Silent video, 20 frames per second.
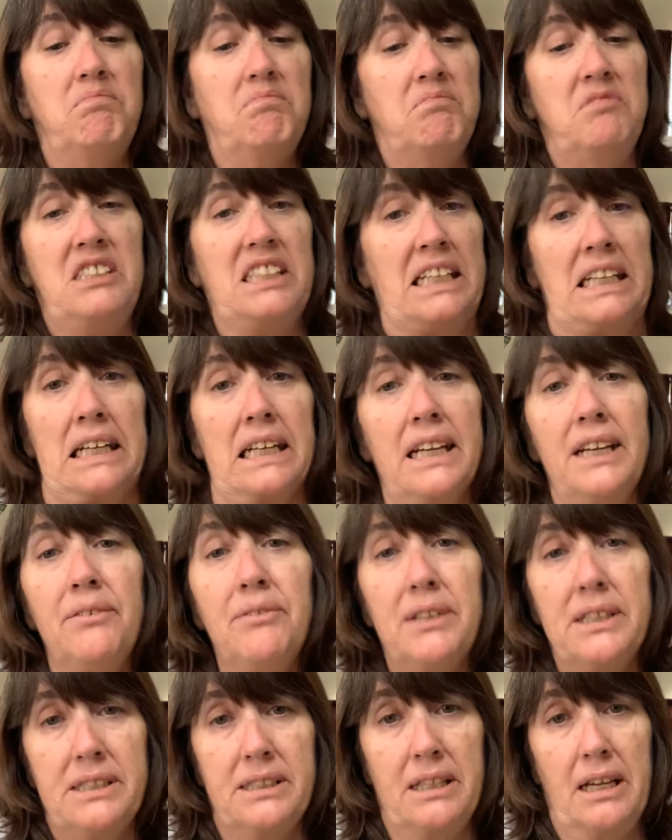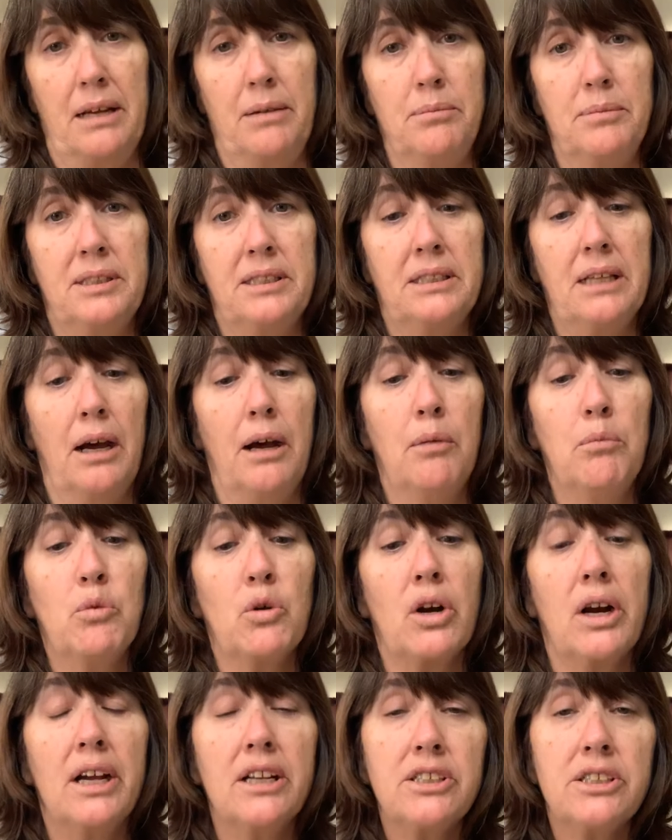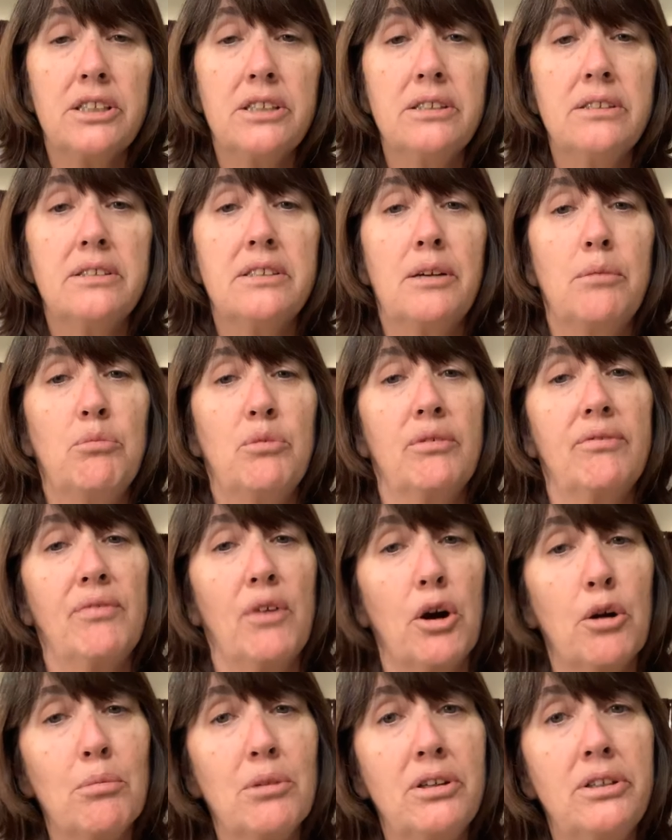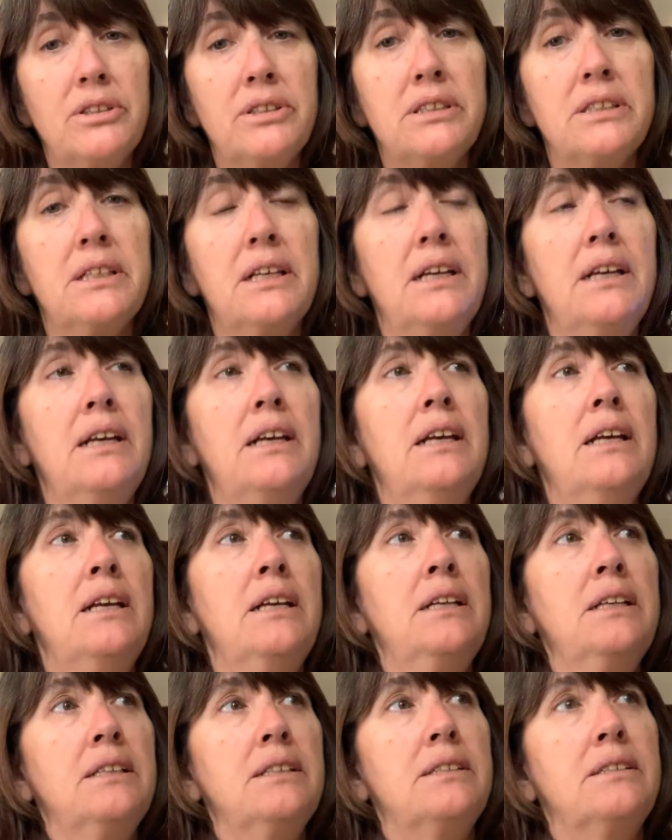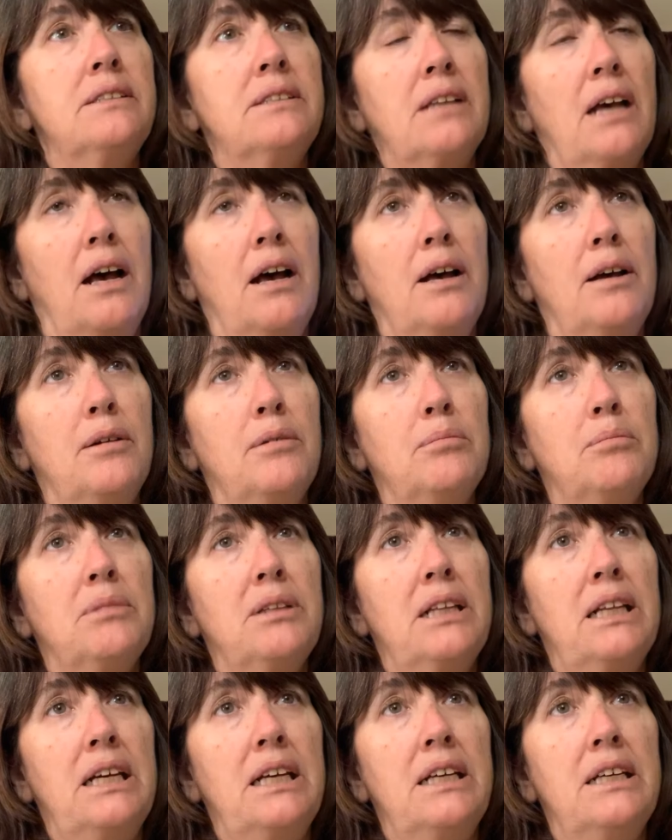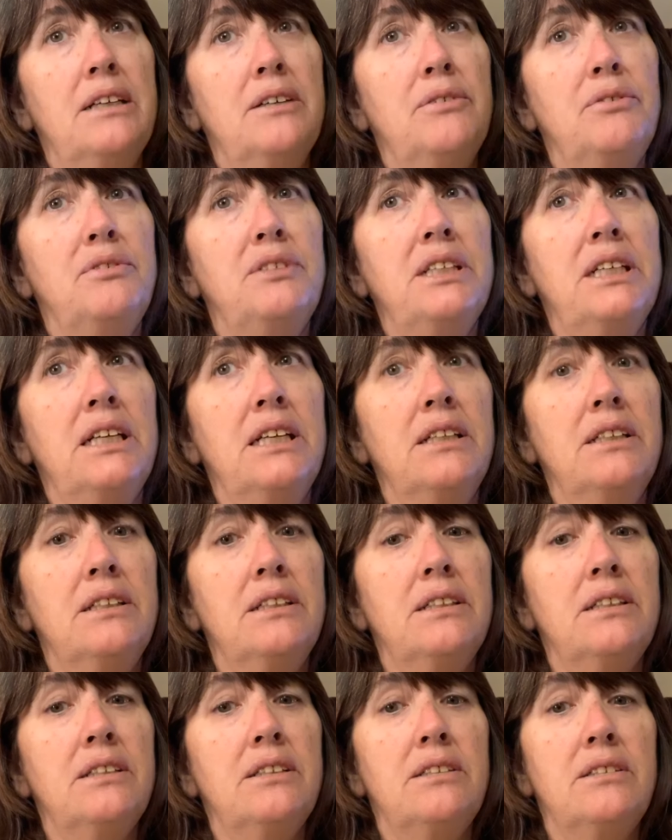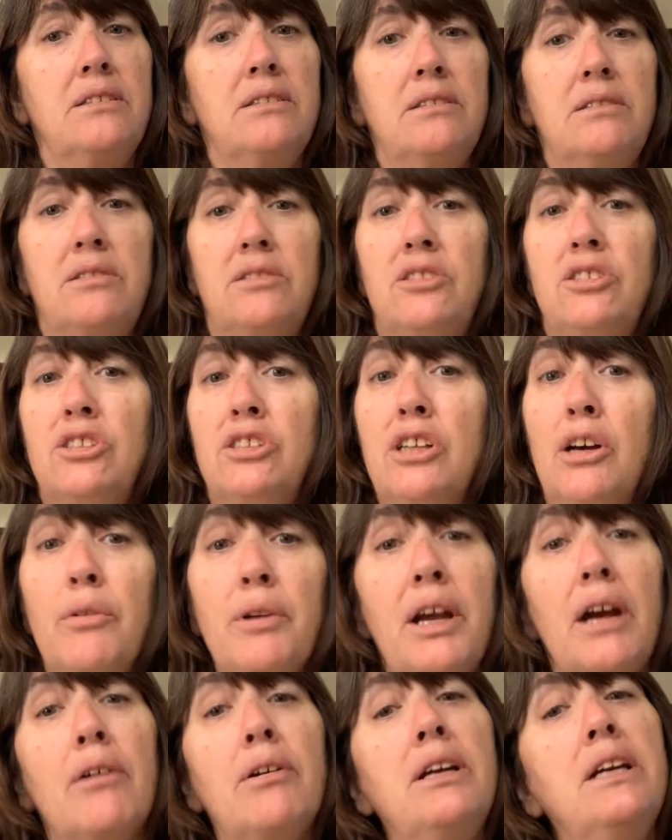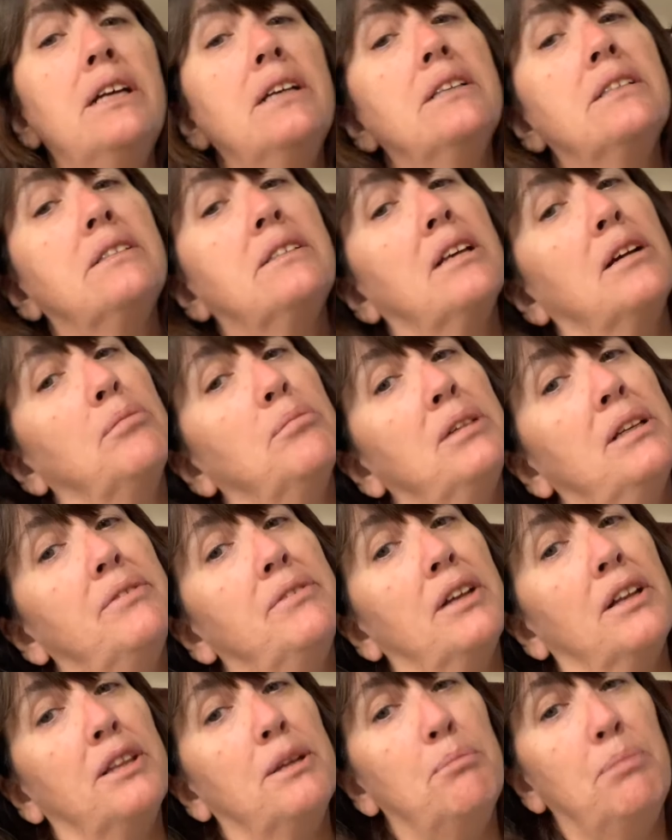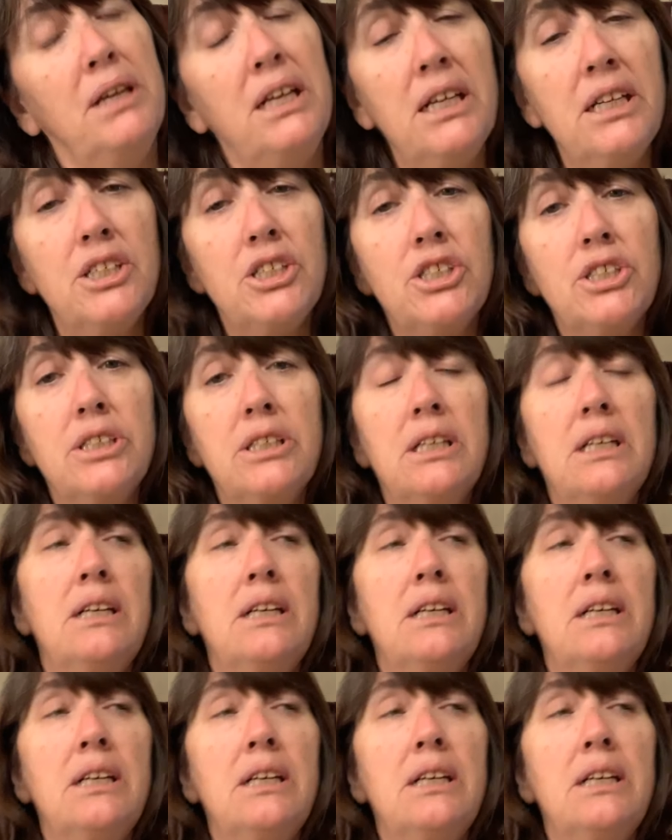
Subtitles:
didn't live the same. Some were hunters, some were farmers, some lived in snowy areas, some lived on the beach.